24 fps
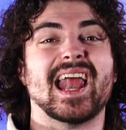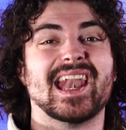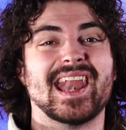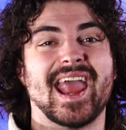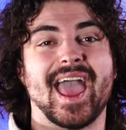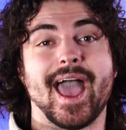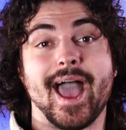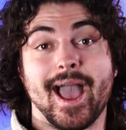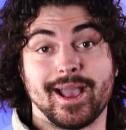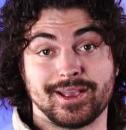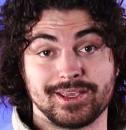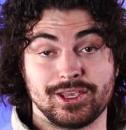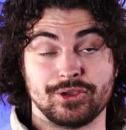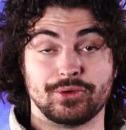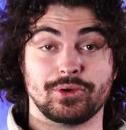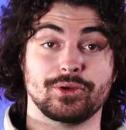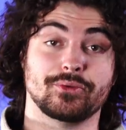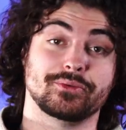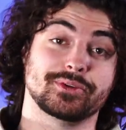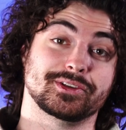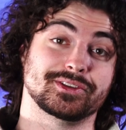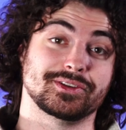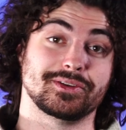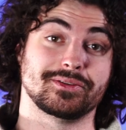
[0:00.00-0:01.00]
and accurate
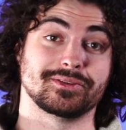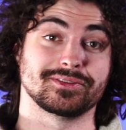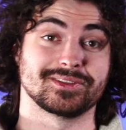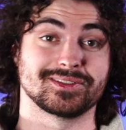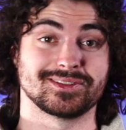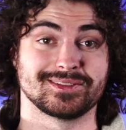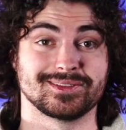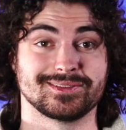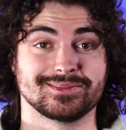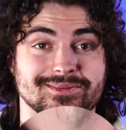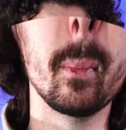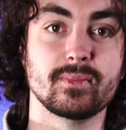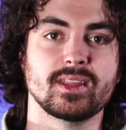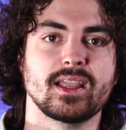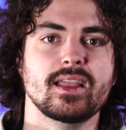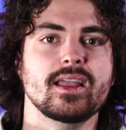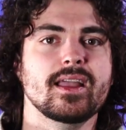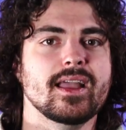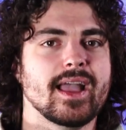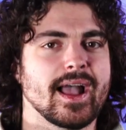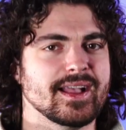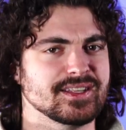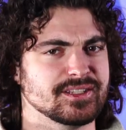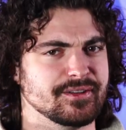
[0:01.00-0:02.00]
results.
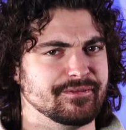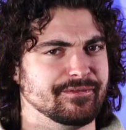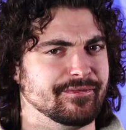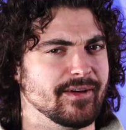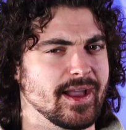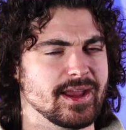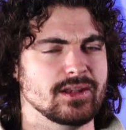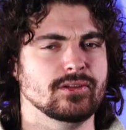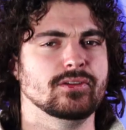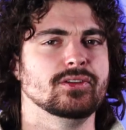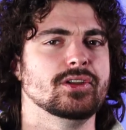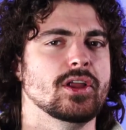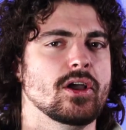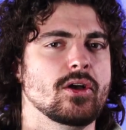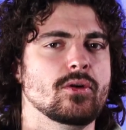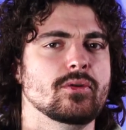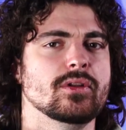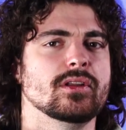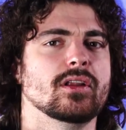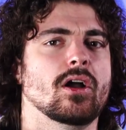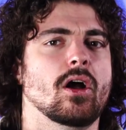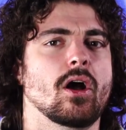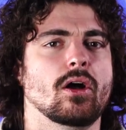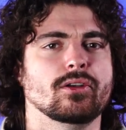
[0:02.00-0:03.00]
As a final
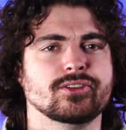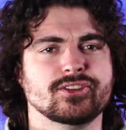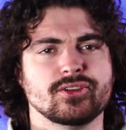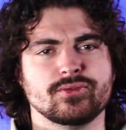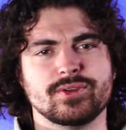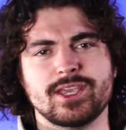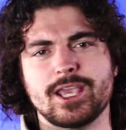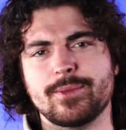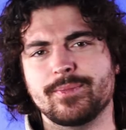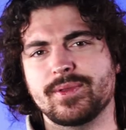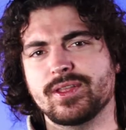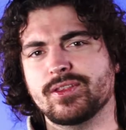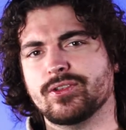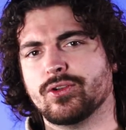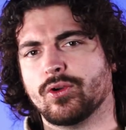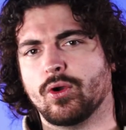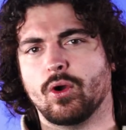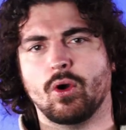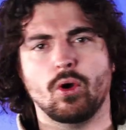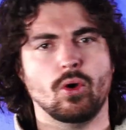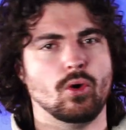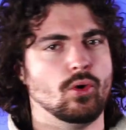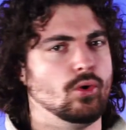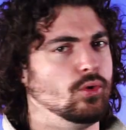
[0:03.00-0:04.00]
note, also keeping your
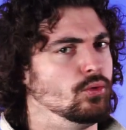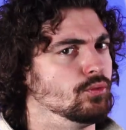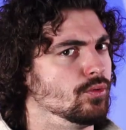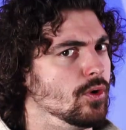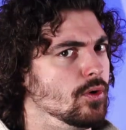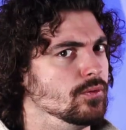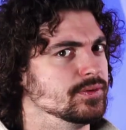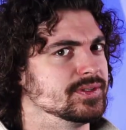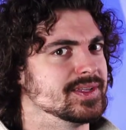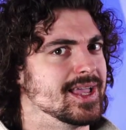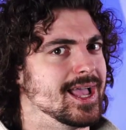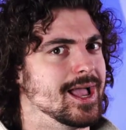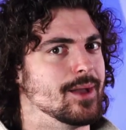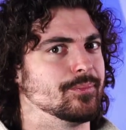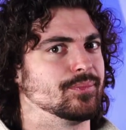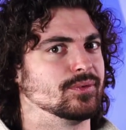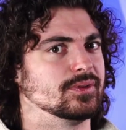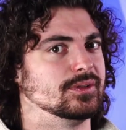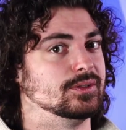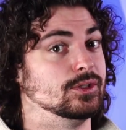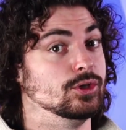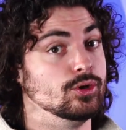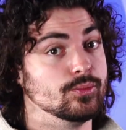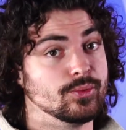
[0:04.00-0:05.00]
whole rotap
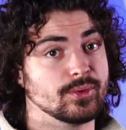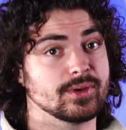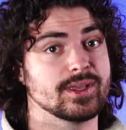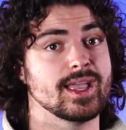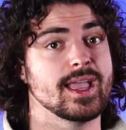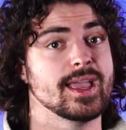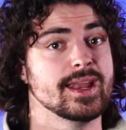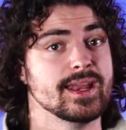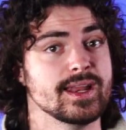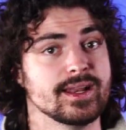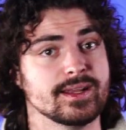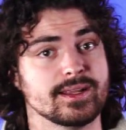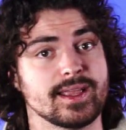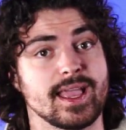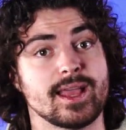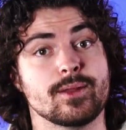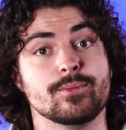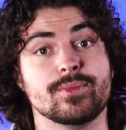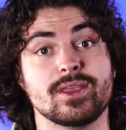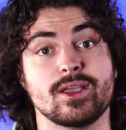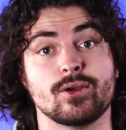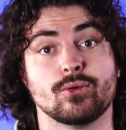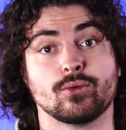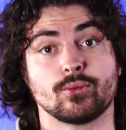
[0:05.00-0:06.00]
lubricated
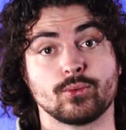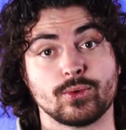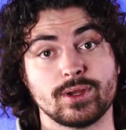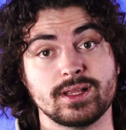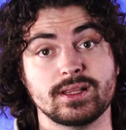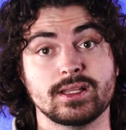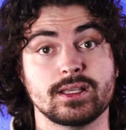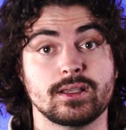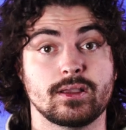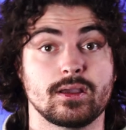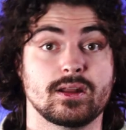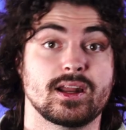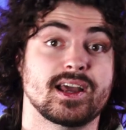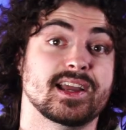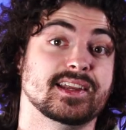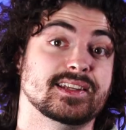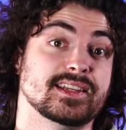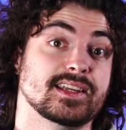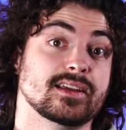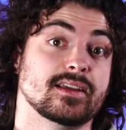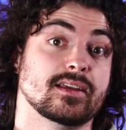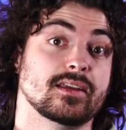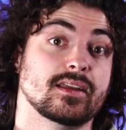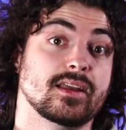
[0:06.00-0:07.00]
can be a really good
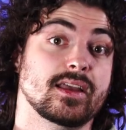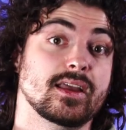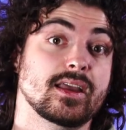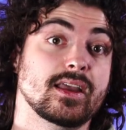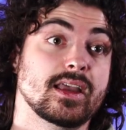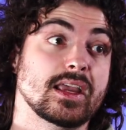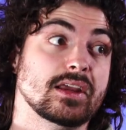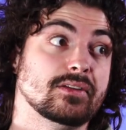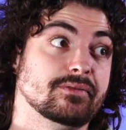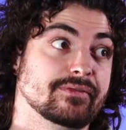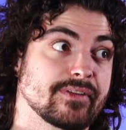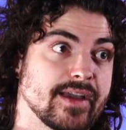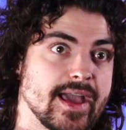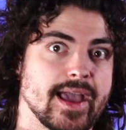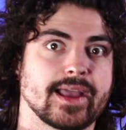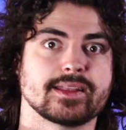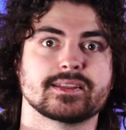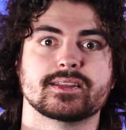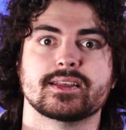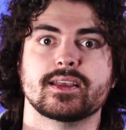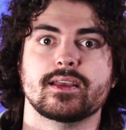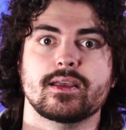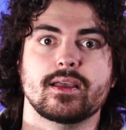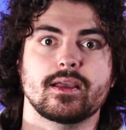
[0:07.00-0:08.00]
idea. In
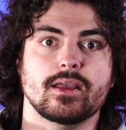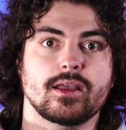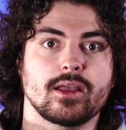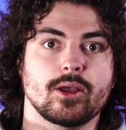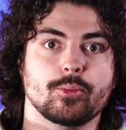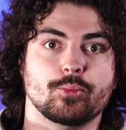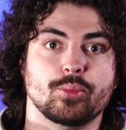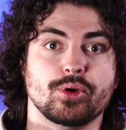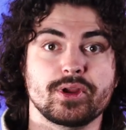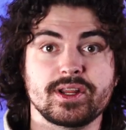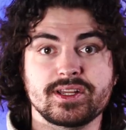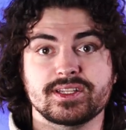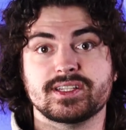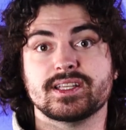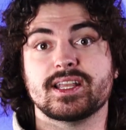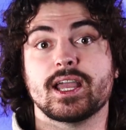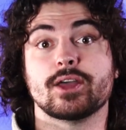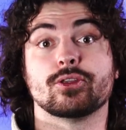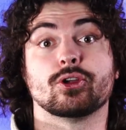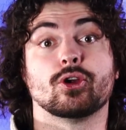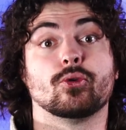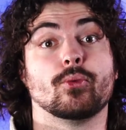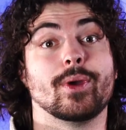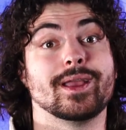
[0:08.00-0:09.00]
fact, Putting
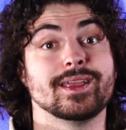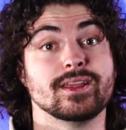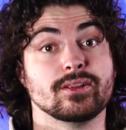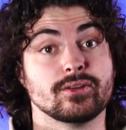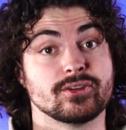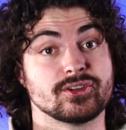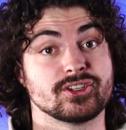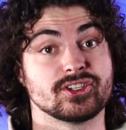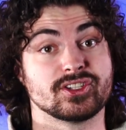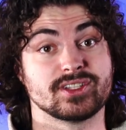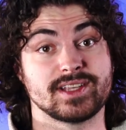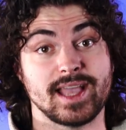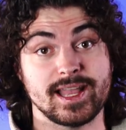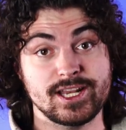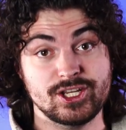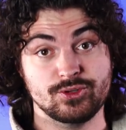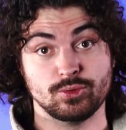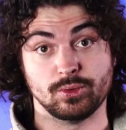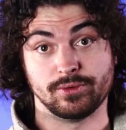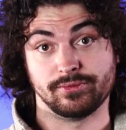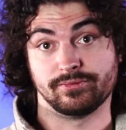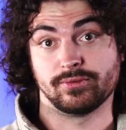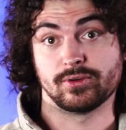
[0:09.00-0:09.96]
together a regular schedule